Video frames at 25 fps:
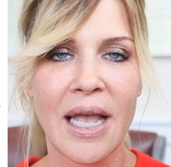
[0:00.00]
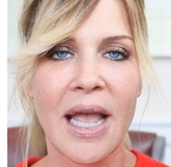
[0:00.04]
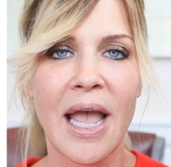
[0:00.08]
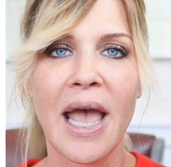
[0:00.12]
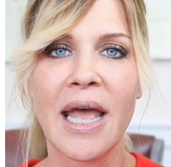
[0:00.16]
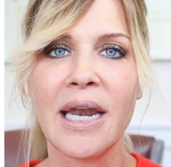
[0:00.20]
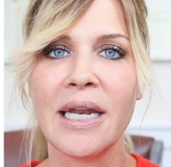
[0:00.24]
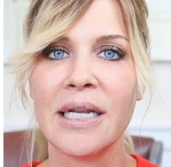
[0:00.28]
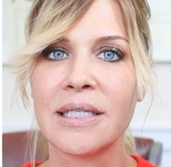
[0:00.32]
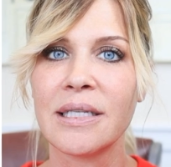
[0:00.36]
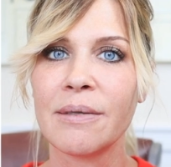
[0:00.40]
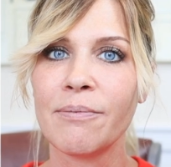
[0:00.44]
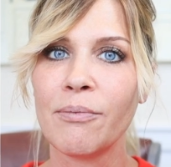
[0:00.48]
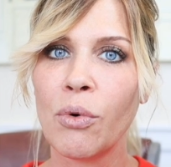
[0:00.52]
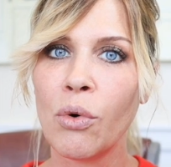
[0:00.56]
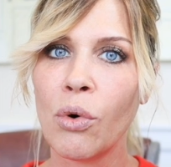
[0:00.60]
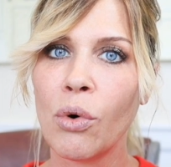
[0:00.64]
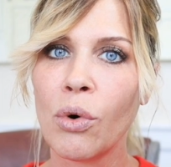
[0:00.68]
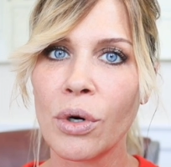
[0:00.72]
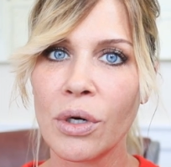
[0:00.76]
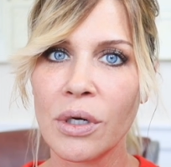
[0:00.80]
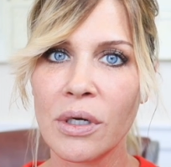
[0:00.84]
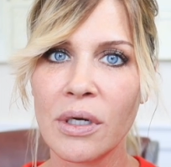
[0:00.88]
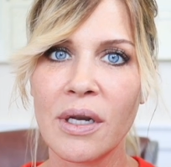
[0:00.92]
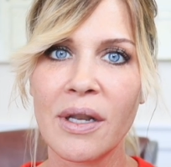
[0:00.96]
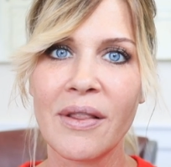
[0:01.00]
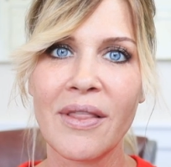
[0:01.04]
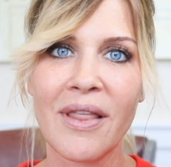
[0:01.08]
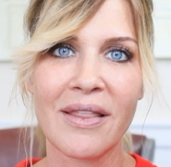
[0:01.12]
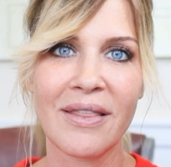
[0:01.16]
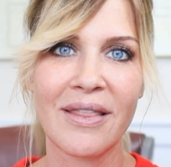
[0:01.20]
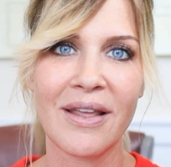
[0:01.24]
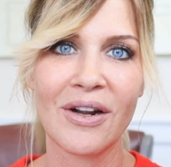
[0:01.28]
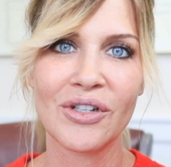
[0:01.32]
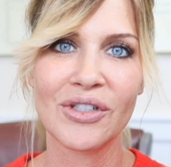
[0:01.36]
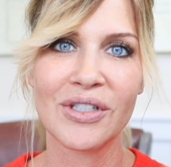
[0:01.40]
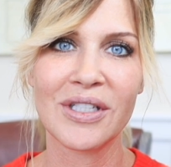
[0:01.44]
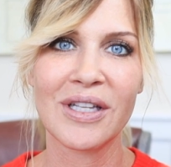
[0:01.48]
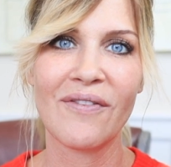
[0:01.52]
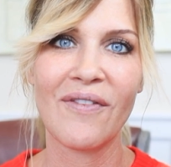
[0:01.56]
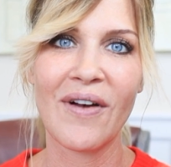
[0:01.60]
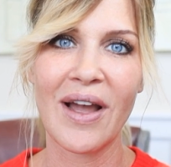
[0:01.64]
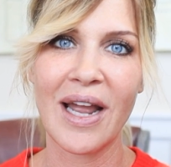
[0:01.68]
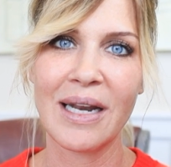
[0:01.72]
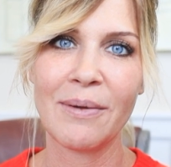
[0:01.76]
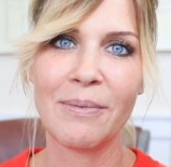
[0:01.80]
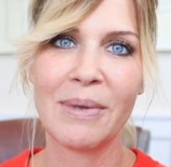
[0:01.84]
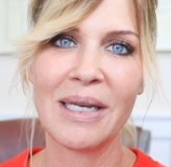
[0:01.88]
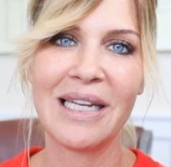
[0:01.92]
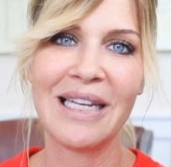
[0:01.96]
And it's important that there's the
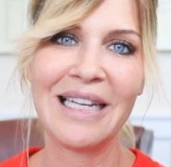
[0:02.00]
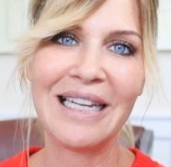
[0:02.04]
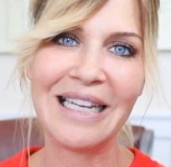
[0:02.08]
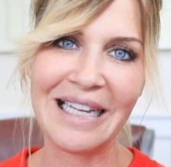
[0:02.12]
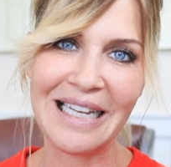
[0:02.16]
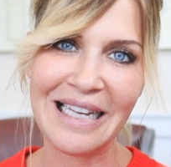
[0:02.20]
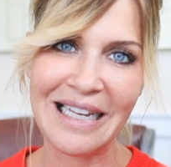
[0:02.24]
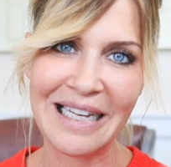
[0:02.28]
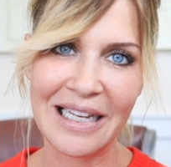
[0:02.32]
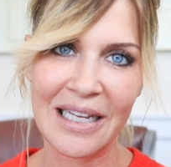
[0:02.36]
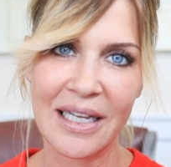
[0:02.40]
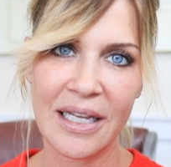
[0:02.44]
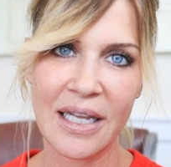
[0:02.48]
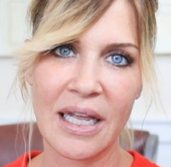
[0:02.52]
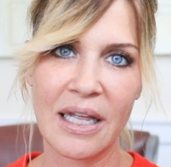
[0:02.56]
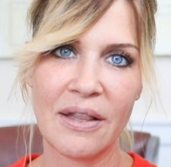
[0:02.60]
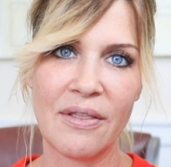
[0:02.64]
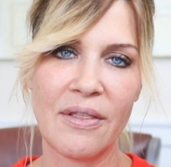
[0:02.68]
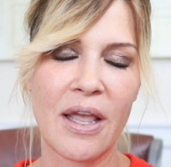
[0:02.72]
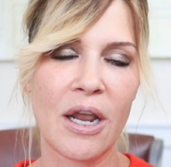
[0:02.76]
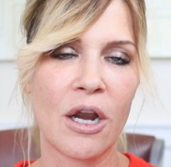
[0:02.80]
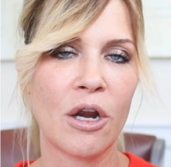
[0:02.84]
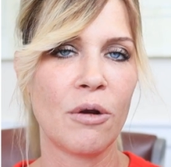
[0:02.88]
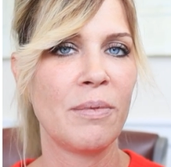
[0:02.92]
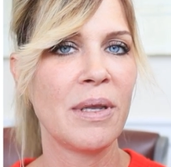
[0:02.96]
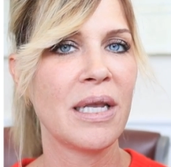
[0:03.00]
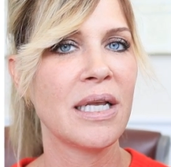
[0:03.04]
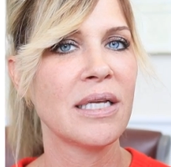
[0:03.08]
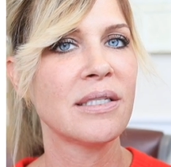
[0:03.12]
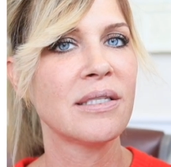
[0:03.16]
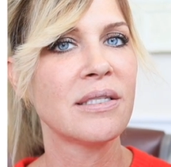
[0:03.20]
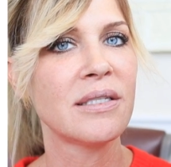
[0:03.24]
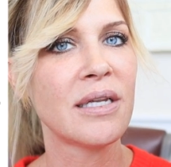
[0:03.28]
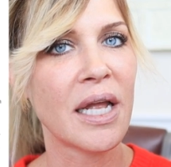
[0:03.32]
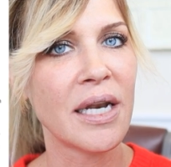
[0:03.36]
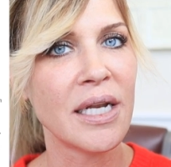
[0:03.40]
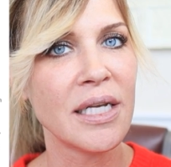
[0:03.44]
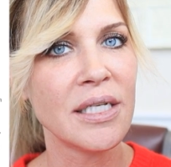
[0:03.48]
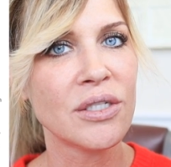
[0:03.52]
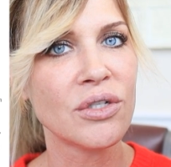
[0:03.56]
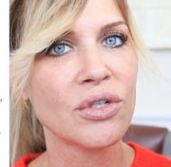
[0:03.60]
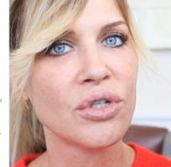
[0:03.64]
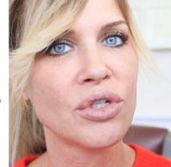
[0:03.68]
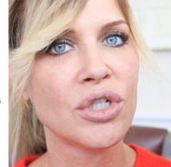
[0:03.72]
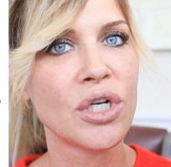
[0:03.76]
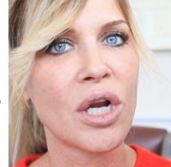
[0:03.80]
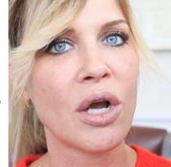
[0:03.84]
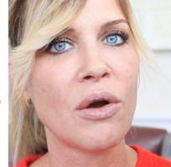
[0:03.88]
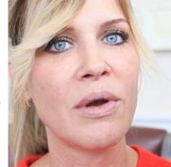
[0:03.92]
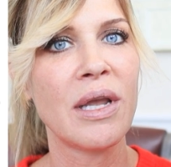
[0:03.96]
vitamin E in there because studies are
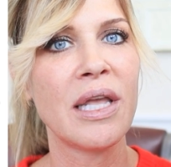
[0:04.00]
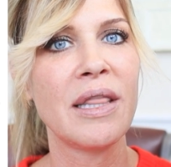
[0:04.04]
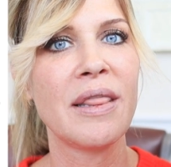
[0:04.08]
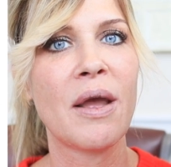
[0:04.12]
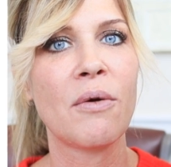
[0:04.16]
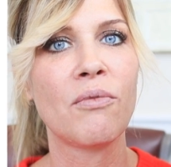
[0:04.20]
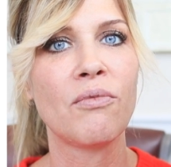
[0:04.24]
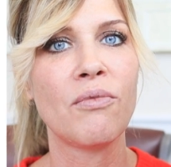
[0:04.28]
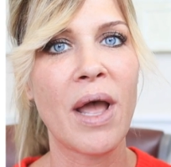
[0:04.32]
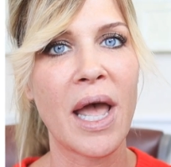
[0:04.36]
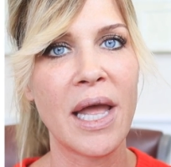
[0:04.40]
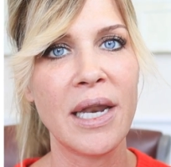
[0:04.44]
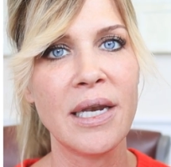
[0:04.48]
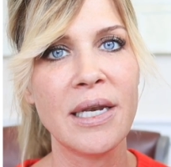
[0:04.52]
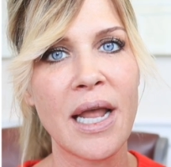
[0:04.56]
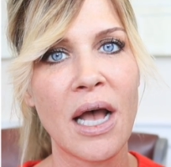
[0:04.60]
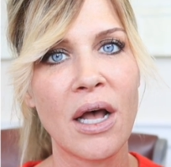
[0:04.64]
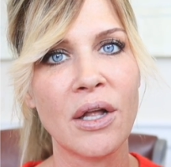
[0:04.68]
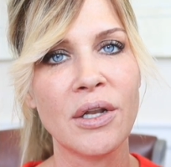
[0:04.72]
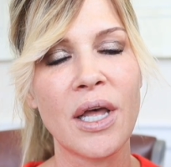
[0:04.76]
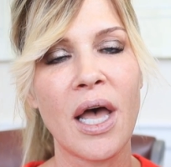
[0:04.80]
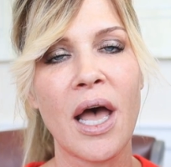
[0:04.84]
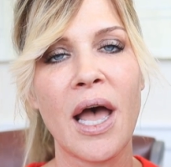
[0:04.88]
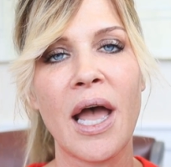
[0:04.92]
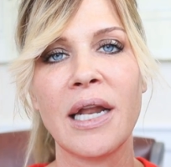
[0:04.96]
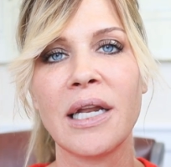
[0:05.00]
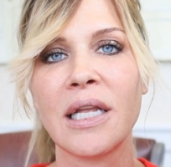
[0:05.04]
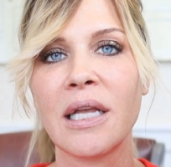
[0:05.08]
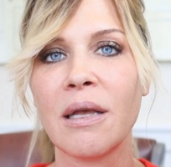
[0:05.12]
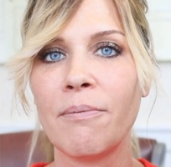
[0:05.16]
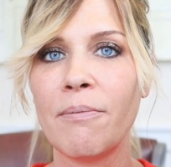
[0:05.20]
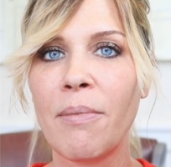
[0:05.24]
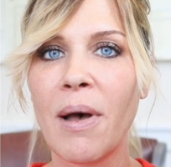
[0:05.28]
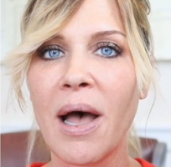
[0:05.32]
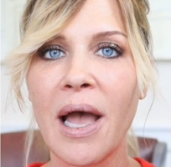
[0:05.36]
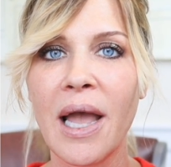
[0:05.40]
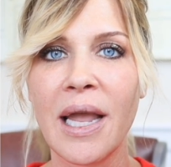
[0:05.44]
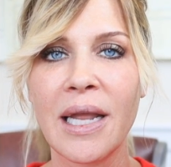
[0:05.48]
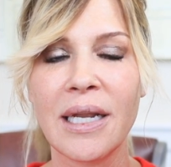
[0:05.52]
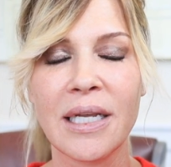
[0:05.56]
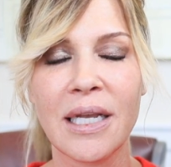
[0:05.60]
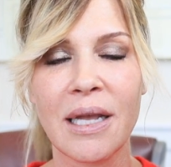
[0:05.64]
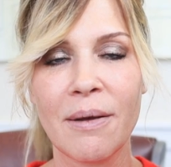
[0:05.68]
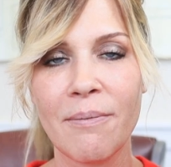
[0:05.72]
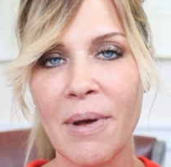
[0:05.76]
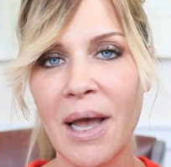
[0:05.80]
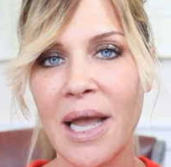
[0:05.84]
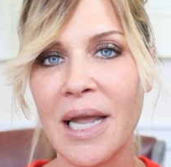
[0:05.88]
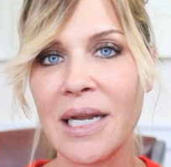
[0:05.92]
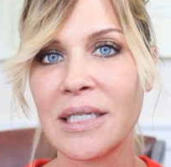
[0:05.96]
showing that retinaldehyde combined,
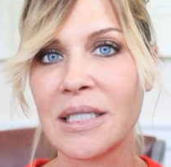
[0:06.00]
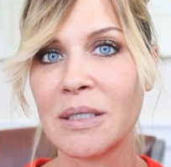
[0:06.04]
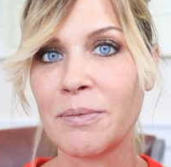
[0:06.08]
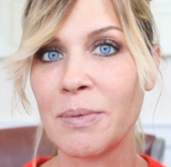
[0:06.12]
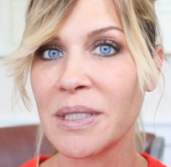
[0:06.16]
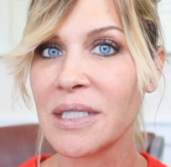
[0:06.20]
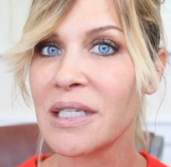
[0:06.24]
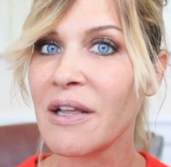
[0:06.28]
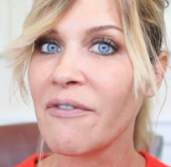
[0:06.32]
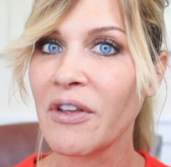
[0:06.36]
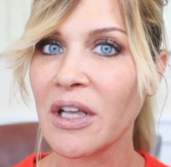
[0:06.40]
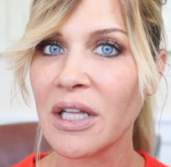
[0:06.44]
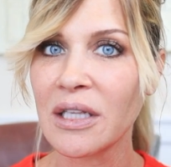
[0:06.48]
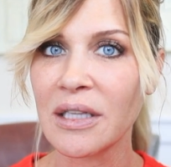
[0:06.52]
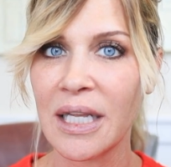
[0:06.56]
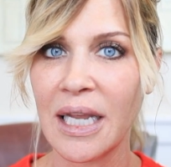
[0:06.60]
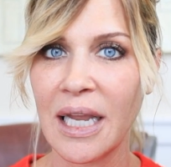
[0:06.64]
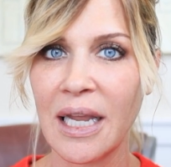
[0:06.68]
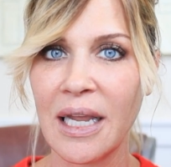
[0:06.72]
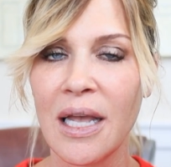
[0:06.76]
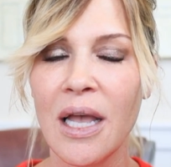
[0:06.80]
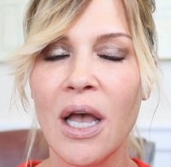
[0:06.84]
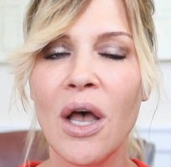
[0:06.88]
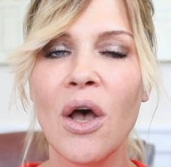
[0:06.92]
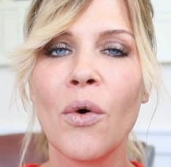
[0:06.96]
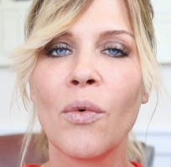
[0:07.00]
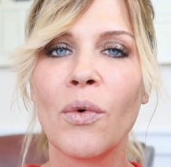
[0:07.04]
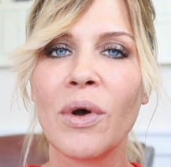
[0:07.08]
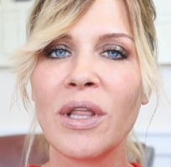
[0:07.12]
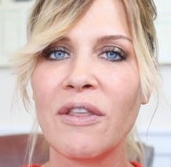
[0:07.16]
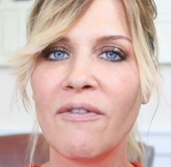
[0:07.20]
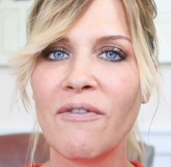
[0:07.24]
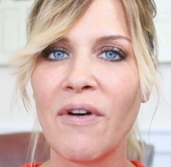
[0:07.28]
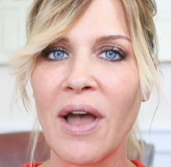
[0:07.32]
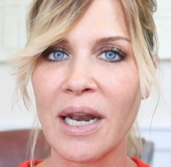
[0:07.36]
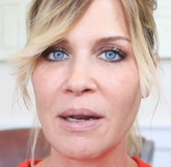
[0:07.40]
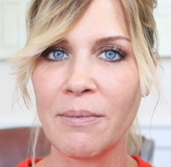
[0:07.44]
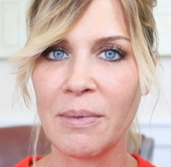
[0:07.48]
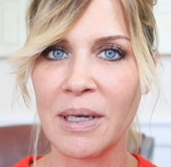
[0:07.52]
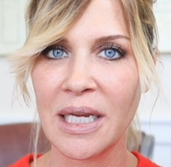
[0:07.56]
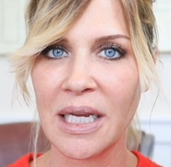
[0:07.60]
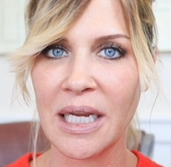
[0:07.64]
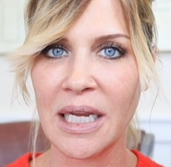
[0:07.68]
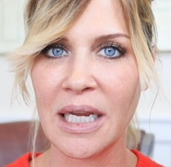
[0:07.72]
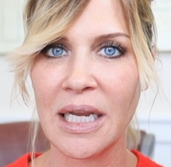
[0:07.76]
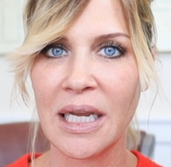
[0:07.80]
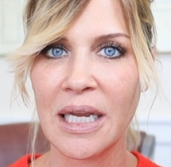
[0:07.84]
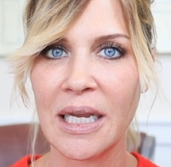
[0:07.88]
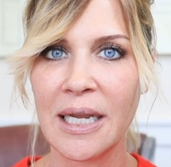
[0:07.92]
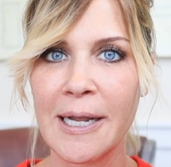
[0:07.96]
combined specifically with the vitamin
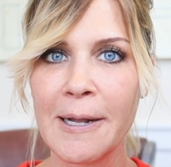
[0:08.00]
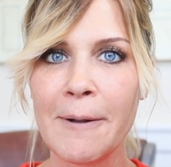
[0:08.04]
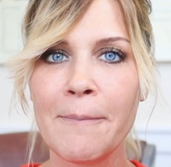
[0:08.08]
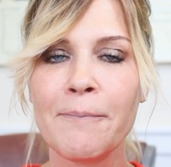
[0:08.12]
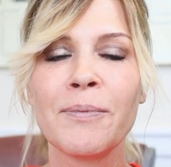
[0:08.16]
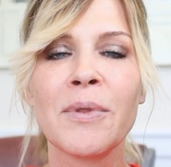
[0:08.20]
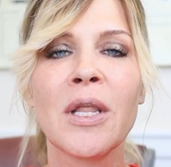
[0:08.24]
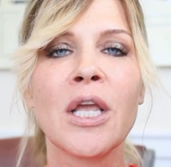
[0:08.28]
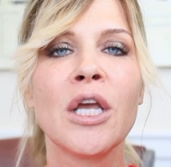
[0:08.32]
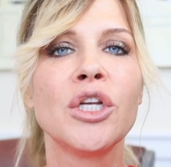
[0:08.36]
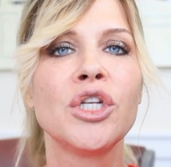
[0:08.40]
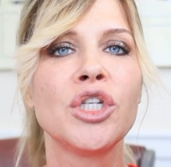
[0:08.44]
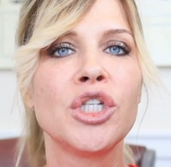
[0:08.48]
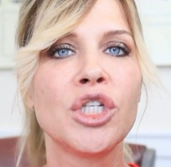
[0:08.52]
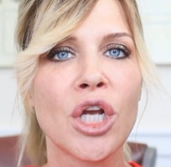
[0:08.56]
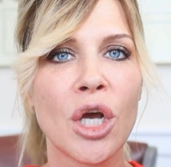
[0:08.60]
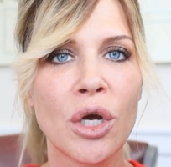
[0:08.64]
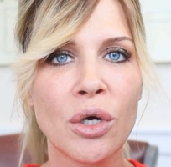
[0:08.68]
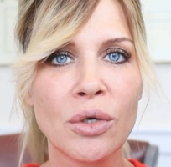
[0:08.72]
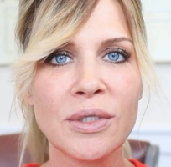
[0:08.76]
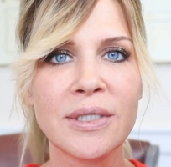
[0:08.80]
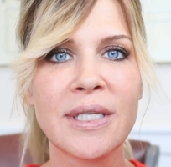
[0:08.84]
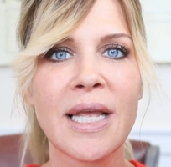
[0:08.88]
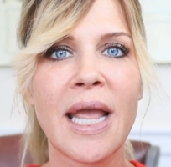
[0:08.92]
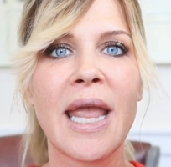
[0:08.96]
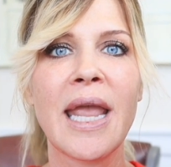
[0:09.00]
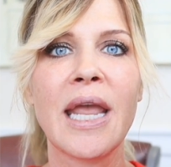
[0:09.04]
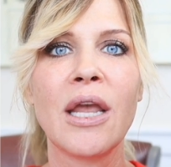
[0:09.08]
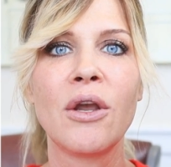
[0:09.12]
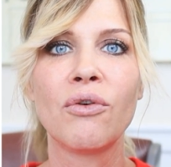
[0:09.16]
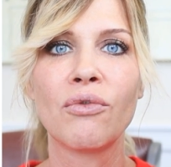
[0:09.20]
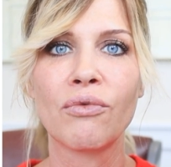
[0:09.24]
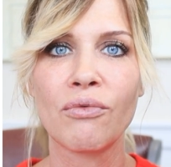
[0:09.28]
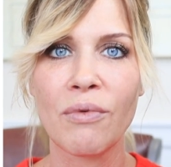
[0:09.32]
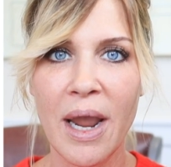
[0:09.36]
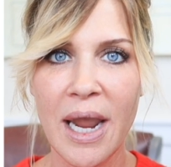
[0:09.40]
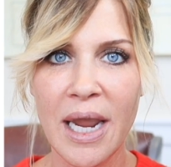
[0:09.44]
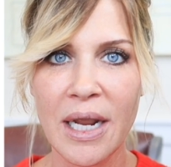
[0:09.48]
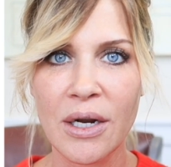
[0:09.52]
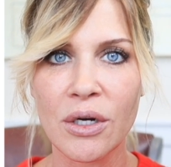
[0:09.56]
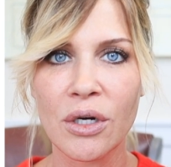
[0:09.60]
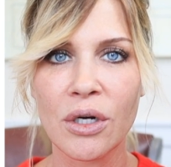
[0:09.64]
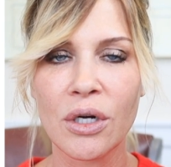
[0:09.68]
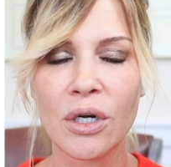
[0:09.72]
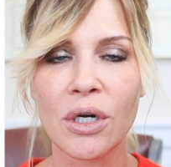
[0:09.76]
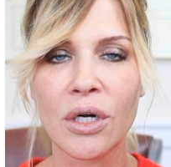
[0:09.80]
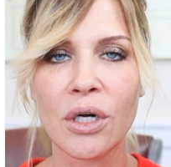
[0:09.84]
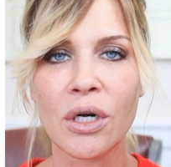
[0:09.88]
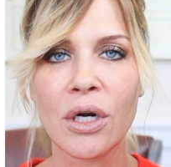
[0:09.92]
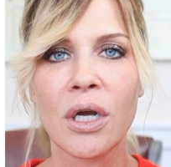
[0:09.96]
E shows a
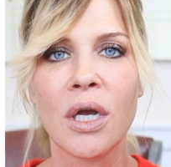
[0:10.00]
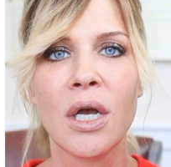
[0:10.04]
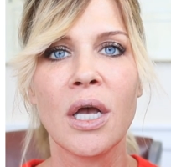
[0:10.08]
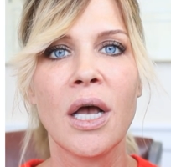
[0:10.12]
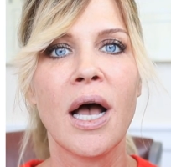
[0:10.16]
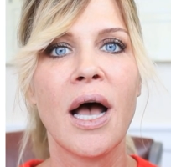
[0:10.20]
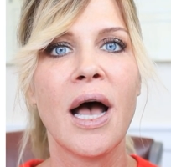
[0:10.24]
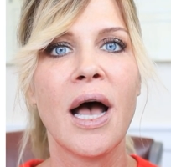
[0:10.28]
greater